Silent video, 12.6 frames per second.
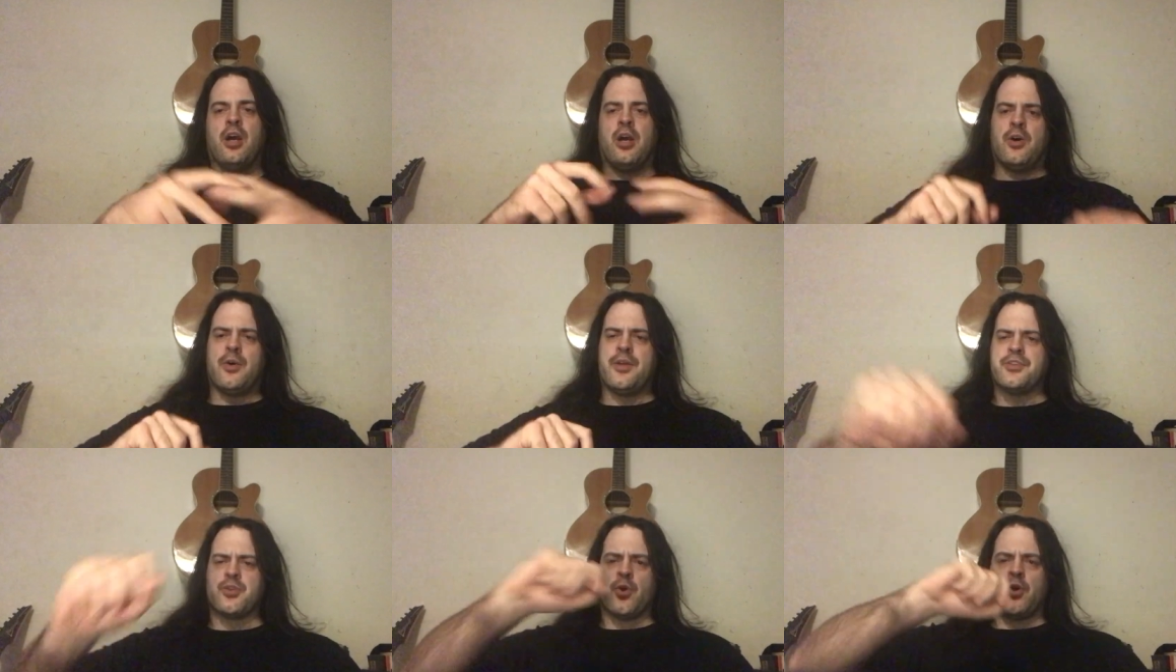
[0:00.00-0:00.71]
oh, he
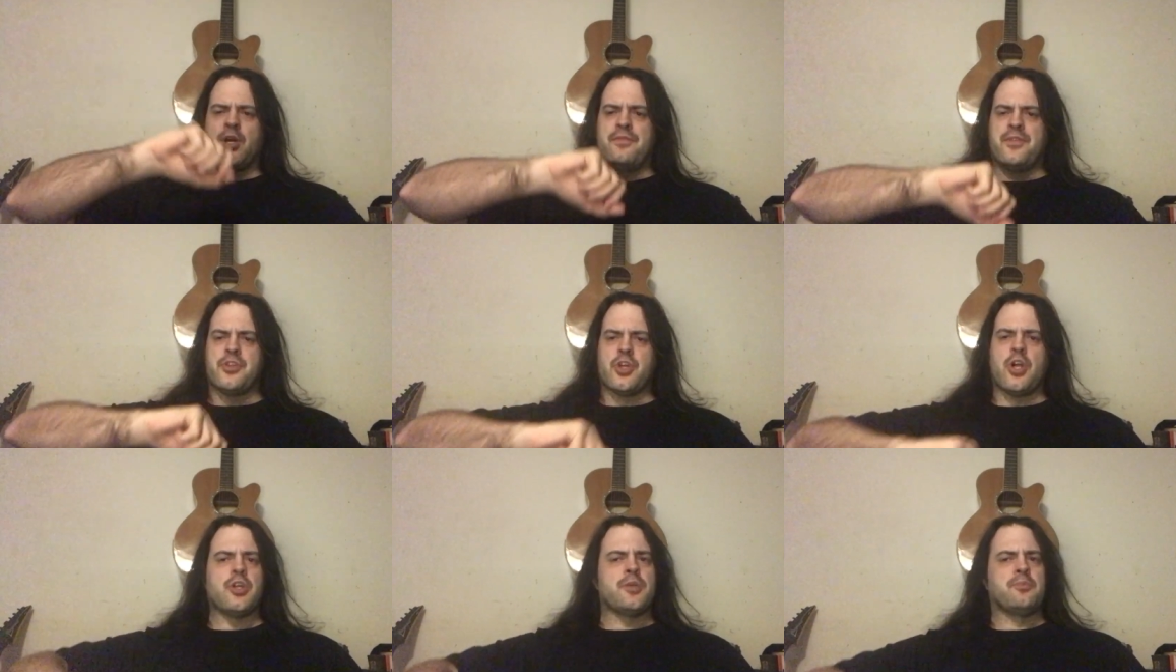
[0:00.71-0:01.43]
scored off the
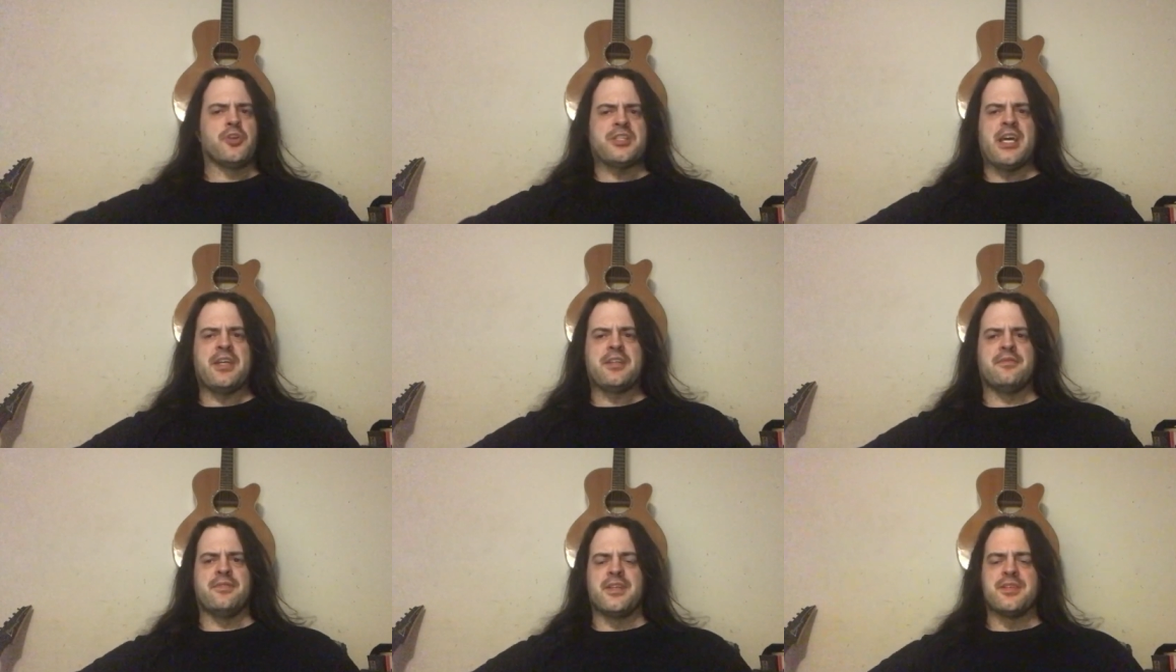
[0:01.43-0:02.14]
chart on
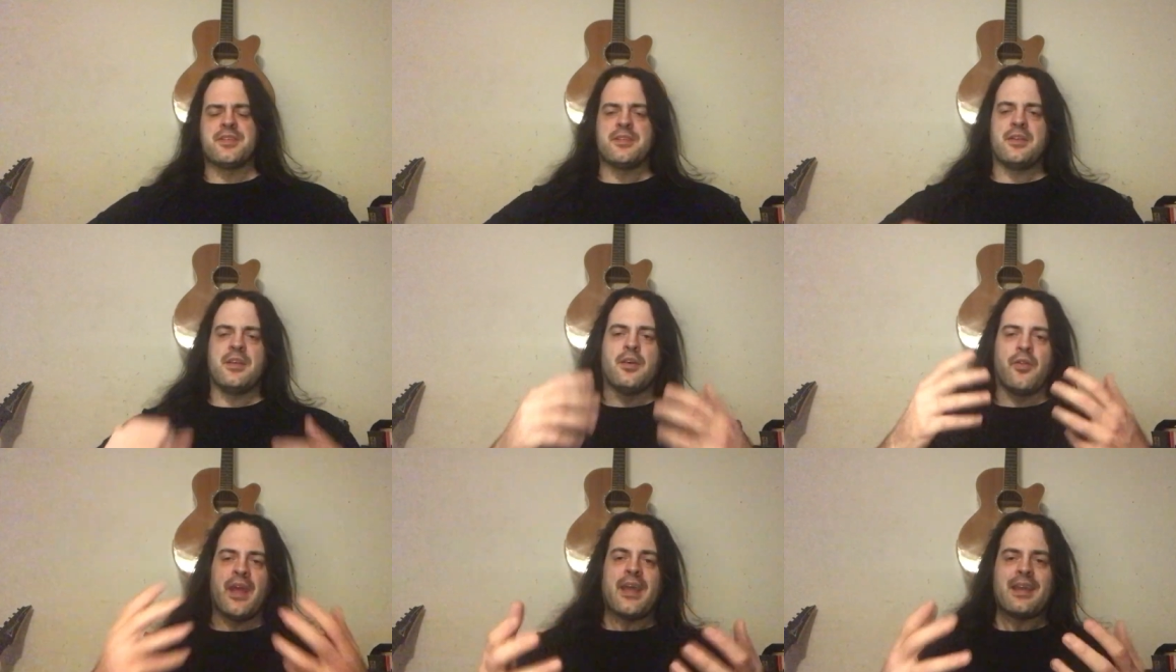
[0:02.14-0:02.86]
protectiveness, you
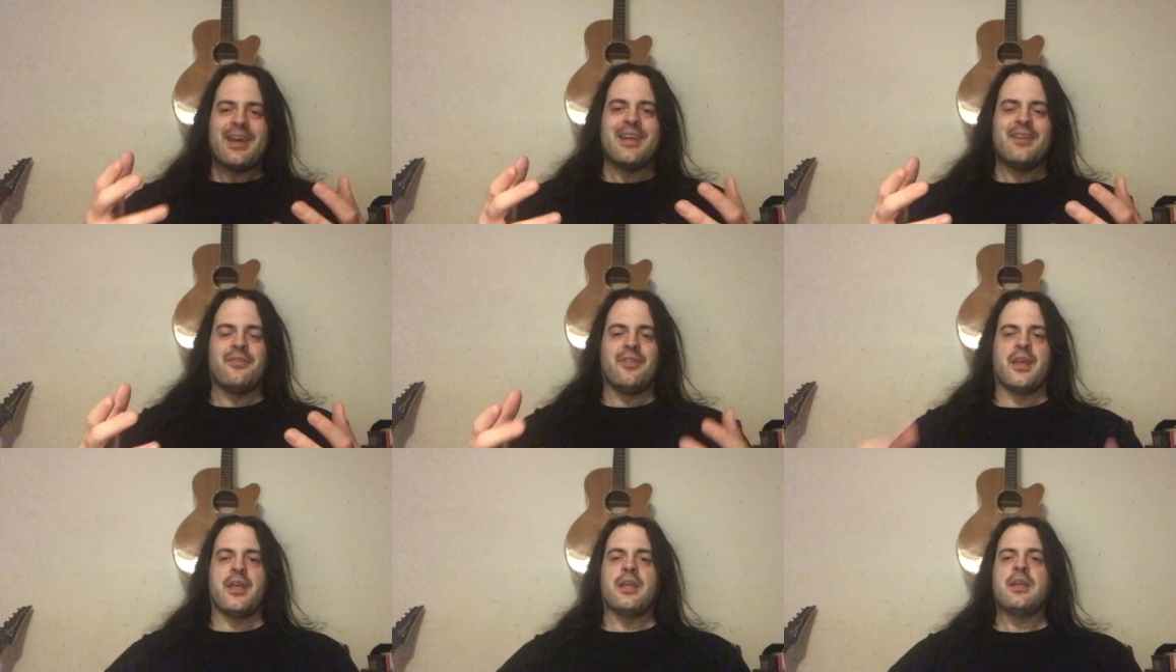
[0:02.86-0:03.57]
know, that kind of
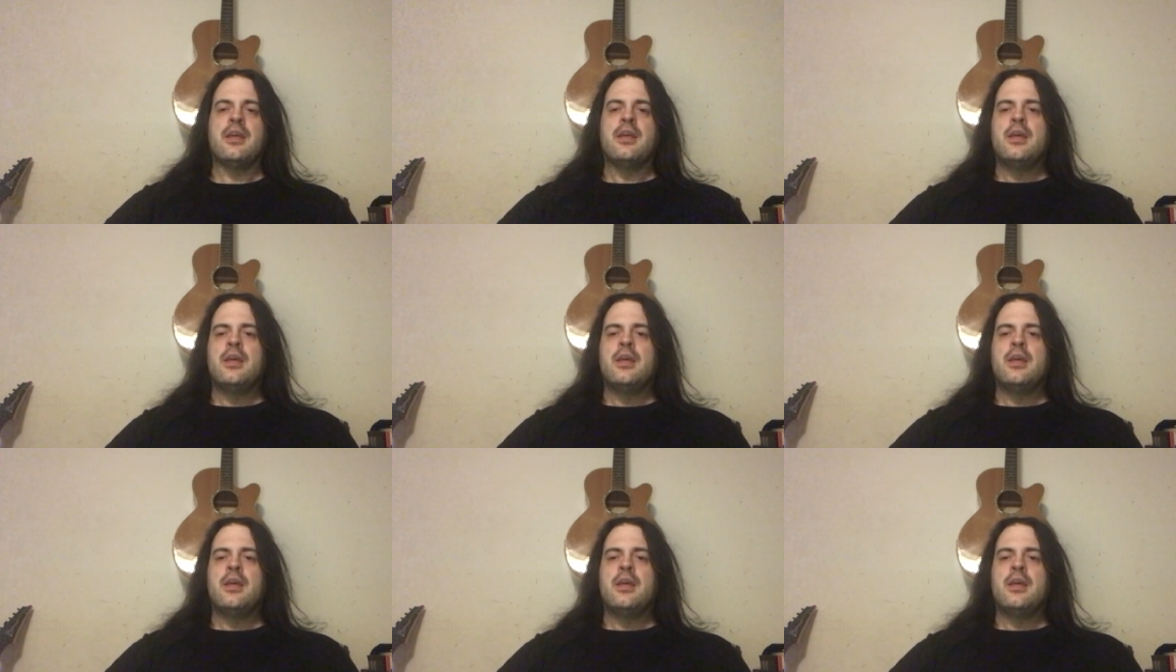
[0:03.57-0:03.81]
thing.